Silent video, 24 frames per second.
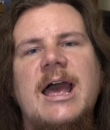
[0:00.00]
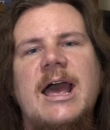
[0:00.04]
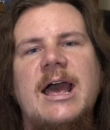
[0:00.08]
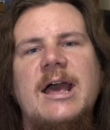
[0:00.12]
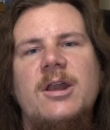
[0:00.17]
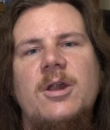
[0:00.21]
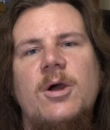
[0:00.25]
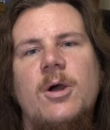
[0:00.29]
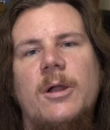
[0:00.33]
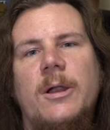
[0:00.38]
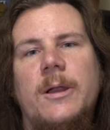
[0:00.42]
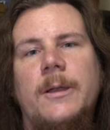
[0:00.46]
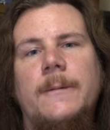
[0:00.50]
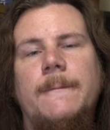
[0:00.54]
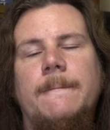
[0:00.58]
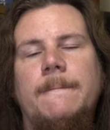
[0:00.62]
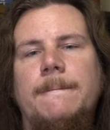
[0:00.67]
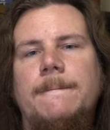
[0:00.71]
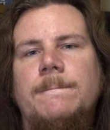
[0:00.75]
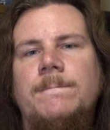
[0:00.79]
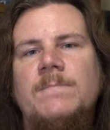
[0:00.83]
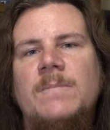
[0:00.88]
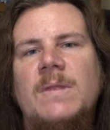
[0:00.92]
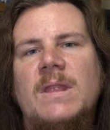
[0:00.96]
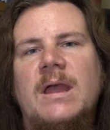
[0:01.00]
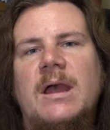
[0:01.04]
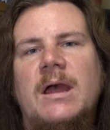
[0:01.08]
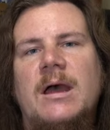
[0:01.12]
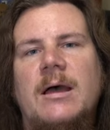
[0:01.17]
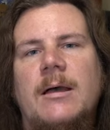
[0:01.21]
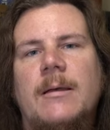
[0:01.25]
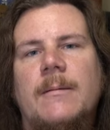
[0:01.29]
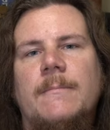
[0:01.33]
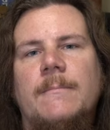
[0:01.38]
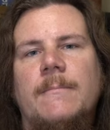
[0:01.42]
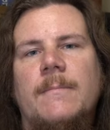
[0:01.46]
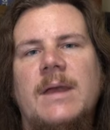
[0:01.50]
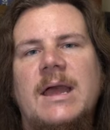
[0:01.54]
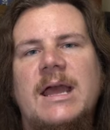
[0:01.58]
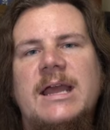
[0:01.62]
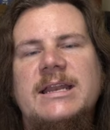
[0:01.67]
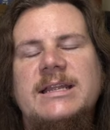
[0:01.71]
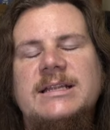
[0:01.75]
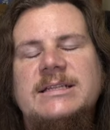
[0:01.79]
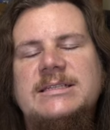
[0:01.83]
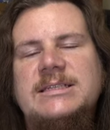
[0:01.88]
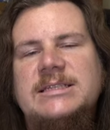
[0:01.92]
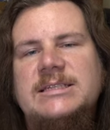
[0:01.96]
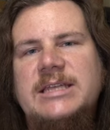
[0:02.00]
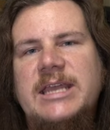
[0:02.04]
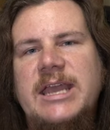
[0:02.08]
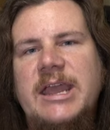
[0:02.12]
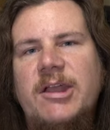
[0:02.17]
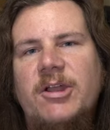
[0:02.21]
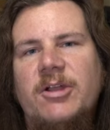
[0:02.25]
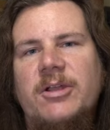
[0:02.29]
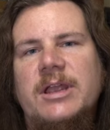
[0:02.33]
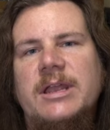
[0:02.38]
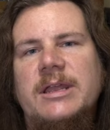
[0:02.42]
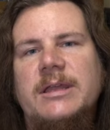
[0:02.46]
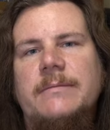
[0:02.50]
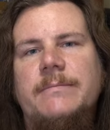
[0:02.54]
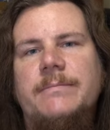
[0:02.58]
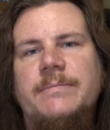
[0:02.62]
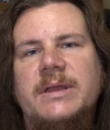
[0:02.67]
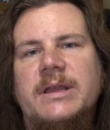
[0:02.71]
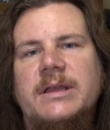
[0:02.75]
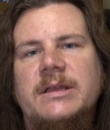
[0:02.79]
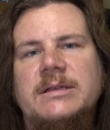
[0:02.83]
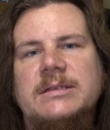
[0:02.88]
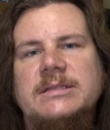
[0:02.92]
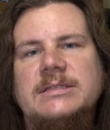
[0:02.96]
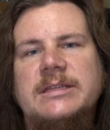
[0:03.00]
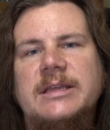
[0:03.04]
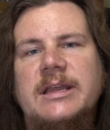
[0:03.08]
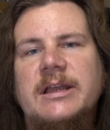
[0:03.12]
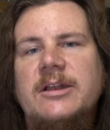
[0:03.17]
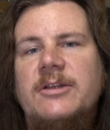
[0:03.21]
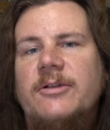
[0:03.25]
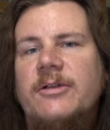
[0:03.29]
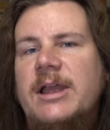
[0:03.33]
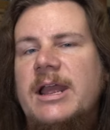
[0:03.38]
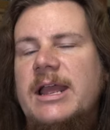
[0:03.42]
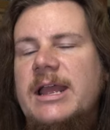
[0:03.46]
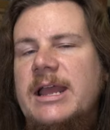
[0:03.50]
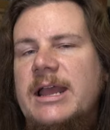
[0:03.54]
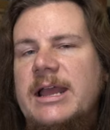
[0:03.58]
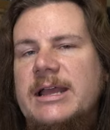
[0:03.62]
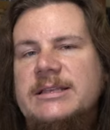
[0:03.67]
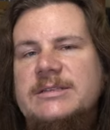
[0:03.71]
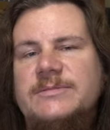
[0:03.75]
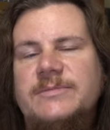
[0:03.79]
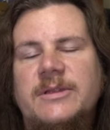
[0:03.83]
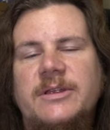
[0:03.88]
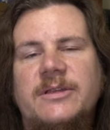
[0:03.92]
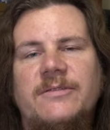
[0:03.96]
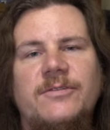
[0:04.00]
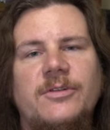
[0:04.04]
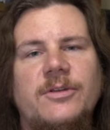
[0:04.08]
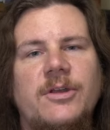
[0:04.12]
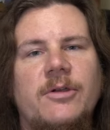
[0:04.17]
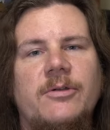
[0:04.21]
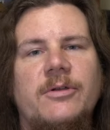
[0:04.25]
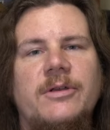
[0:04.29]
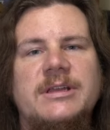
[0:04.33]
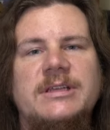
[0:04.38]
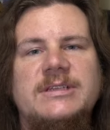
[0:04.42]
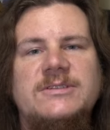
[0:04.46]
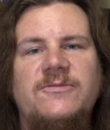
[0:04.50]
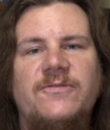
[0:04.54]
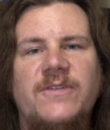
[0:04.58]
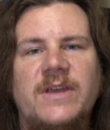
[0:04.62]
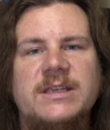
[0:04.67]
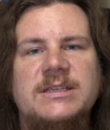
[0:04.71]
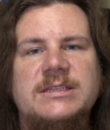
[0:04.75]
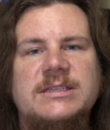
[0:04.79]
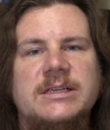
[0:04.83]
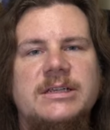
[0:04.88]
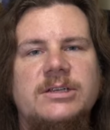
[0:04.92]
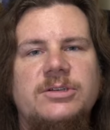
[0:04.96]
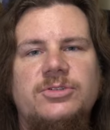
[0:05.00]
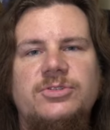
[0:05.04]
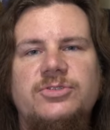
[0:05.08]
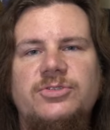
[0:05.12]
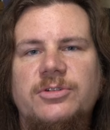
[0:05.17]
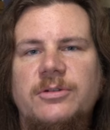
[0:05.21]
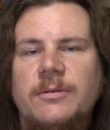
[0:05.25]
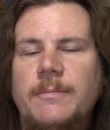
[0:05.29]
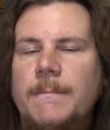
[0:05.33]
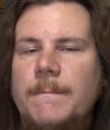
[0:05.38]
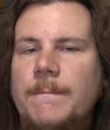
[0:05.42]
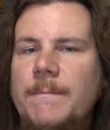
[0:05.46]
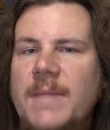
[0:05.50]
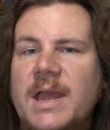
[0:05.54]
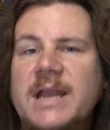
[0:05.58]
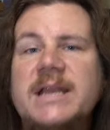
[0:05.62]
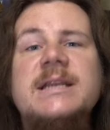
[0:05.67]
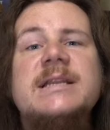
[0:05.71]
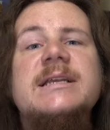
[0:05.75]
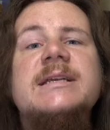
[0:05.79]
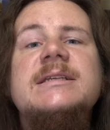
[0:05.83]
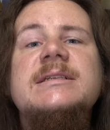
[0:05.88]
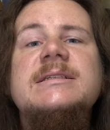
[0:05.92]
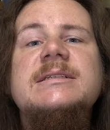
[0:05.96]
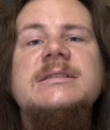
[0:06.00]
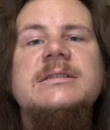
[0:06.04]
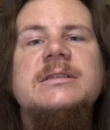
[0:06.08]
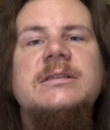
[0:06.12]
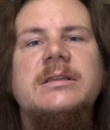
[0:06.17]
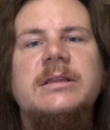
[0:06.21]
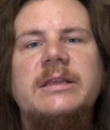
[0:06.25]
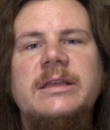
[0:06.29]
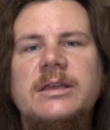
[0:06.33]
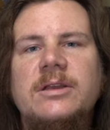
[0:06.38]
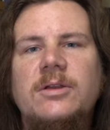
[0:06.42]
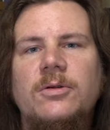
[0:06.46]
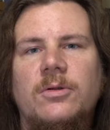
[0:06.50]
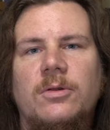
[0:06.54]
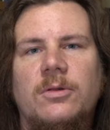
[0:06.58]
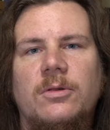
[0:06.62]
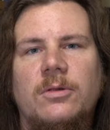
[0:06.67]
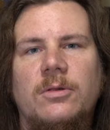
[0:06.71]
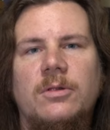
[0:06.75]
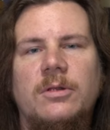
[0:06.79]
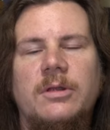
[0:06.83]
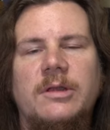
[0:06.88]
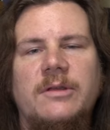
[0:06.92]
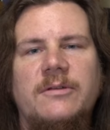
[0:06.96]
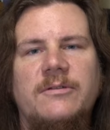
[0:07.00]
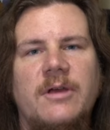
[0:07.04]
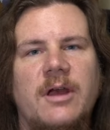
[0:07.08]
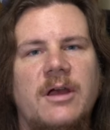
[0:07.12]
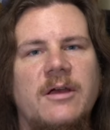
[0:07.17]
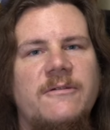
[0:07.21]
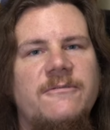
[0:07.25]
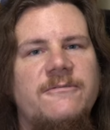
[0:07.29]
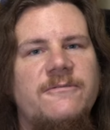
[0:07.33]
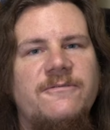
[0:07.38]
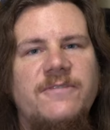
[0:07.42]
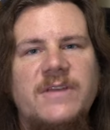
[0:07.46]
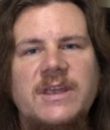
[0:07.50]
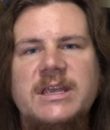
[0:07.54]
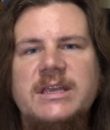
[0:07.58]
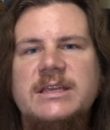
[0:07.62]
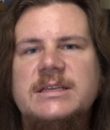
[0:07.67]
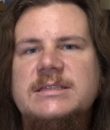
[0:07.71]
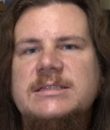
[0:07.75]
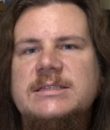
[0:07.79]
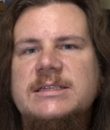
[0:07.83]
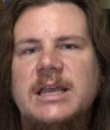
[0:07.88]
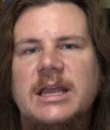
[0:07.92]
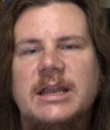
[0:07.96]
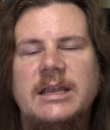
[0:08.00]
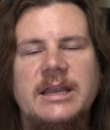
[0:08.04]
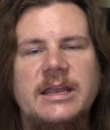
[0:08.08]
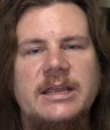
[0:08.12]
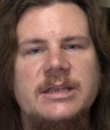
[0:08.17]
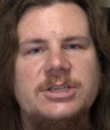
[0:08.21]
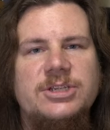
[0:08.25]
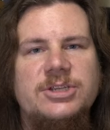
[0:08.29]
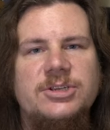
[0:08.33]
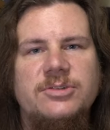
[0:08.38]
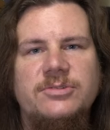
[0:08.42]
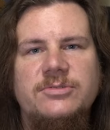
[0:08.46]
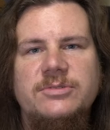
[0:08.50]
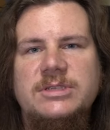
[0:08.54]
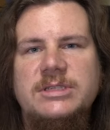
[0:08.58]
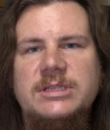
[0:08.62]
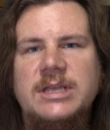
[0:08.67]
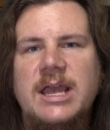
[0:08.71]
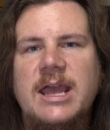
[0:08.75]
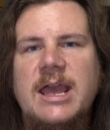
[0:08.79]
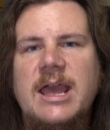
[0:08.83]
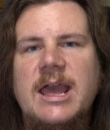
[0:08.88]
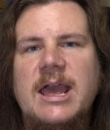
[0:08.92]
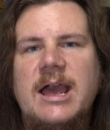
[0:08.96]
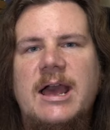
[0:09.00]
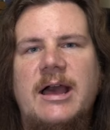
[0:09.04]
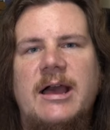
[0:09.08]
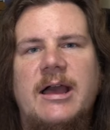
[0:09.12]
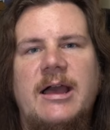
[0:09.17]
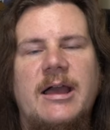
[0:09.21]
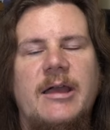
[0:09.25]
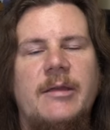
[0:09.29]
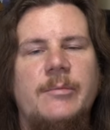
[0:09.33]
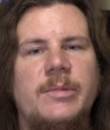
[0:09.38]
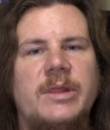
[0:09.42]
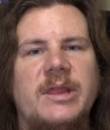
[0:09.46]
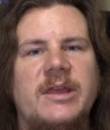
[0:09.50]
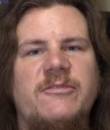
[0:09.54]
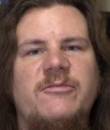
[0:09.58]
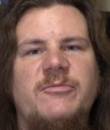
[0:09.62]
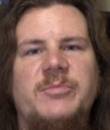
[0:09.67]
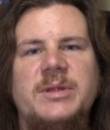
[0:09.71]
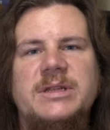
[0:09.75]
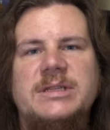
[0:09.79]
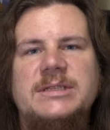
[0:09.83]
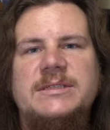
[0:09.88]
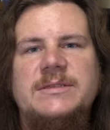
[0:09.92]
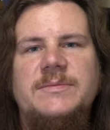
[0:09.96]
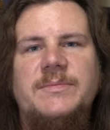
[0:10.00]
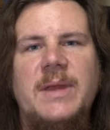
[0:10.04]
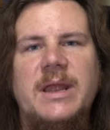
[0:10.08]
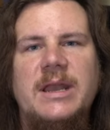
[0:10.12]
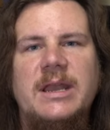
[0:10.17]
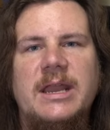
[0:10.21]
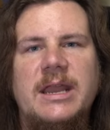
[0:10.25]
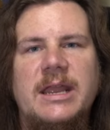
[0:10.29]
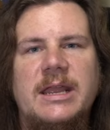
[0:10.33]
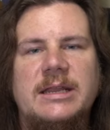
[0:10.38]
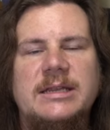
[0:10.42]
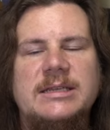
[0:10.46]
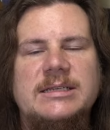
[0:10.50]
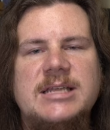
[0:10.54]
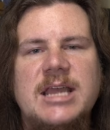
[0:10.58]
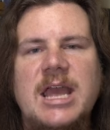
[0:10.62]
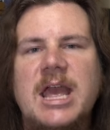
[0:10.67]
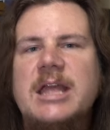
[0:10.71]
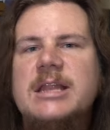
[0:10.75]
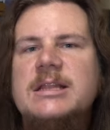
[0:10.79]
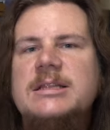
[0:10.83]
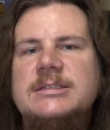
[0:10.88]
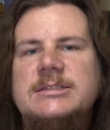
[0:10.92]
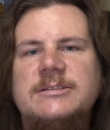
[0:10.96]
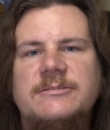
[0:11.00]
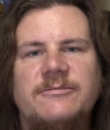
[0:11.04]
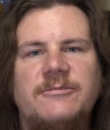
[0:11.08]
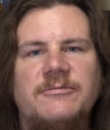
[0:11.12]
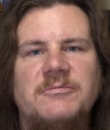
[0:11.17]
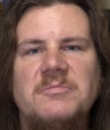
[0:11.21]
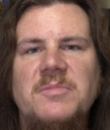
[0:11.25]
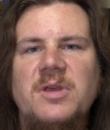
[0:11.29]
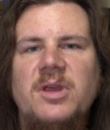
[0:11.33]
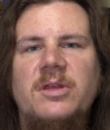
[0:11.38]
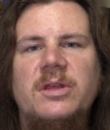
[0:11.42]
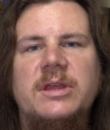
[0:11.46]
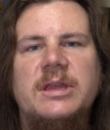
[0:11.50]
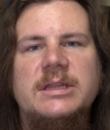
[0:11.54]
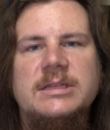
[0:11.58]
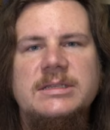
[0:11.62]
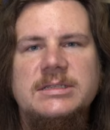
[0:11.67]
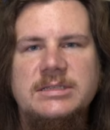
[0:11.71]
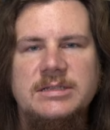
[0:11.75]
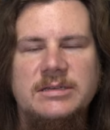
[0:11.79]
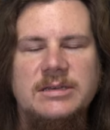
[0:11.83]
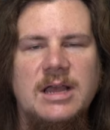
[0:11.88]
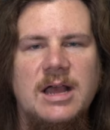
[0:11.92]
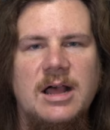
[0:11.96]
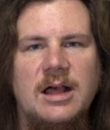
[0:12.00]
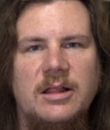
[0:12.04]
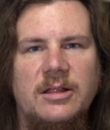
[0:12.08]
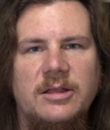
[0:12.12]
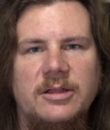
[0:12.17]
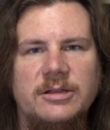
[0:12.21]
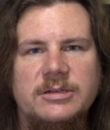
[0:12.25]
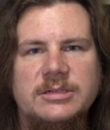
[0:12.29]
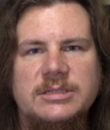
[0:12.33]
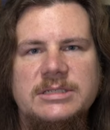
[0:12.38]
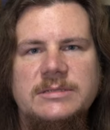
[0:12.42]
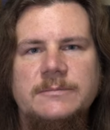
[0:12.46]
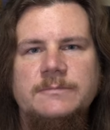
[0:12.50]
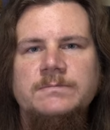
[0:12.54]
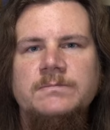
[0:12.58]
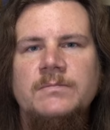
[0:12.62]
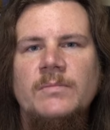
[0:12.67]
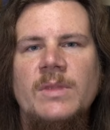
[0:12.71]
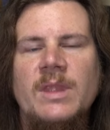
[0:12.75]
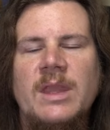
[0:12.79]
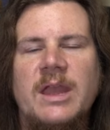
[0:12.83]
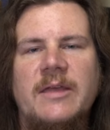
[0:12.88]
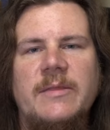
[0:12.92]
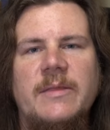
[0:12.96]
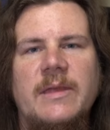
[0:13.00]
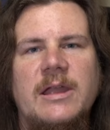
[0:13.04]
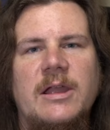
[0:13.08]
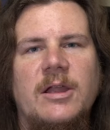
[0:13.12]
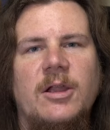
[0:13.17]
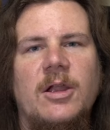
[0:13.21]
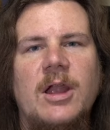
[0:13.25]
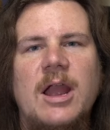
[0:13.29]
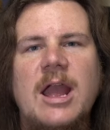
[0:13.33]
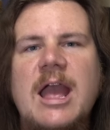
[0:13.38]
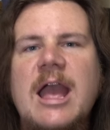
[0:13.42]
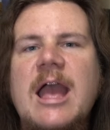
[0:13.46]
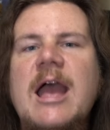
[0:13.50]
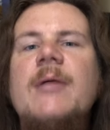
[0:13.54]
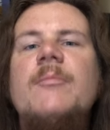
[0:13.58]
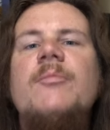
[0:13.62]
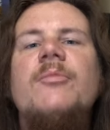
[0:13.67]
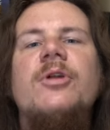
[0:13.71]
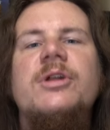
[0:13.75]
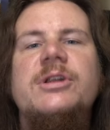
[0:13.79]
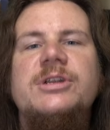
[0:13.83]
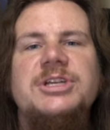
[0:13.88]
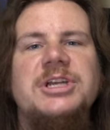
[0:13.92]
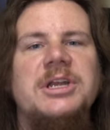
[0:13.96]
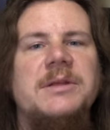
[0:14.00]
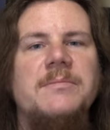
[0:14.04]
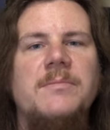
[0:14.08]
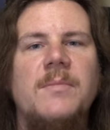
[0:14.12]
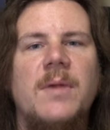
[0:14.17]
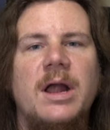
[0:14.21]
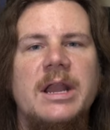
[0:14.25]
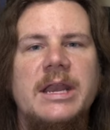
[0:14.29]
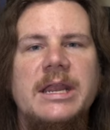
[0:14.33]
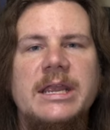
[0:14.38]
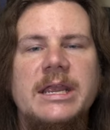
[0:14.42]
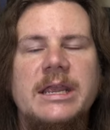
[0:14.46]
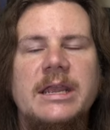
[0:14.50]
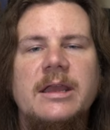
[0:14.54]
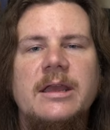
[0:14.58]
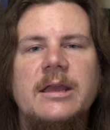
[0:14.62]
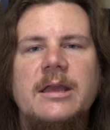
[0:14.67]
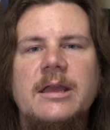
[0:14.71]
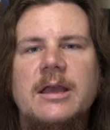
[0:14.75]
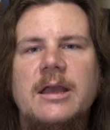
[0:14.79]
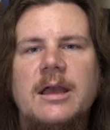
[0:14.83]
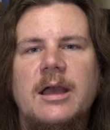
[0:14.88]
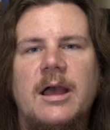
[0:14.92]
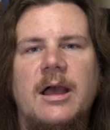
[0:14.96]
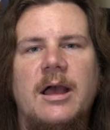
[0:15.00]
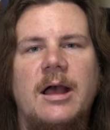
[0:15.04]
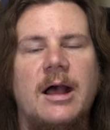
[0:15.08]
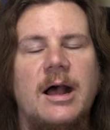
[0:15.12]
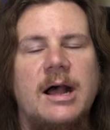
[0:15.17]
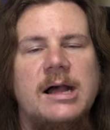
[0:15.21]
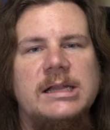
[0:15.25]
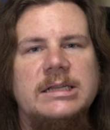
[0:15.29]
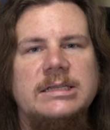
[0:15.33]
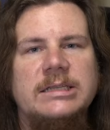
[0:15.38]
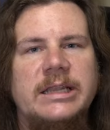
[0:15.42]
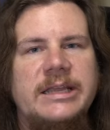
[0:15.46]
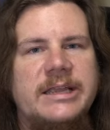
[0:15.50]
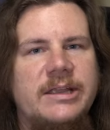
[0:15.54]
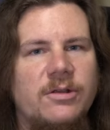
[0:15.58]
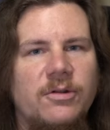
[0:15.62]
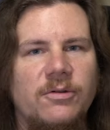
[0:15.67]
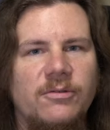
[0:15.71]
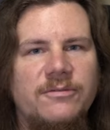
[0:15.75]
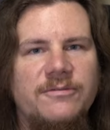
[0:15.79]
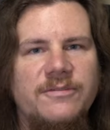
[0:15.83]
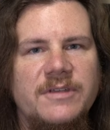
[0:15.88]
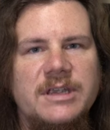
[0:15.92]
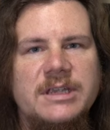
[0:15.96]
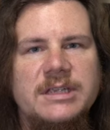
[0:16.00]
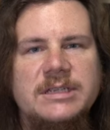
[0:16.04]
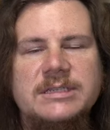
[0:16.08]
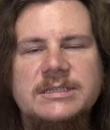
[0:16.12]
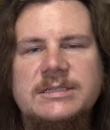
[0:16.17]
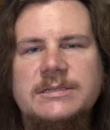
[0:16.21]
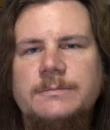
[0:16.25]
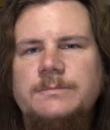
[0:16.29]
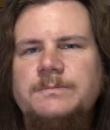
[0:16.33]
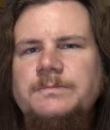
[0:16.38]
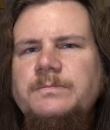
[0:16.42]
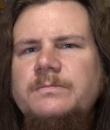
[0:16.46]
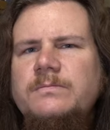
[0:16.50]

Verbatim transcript: at heart. And it's scary because the NRA, as many of you know, is facing tremendous legal fees and issues. And they've been spending tens of millions of dollars, and they are hemorrhaging money on legal fees.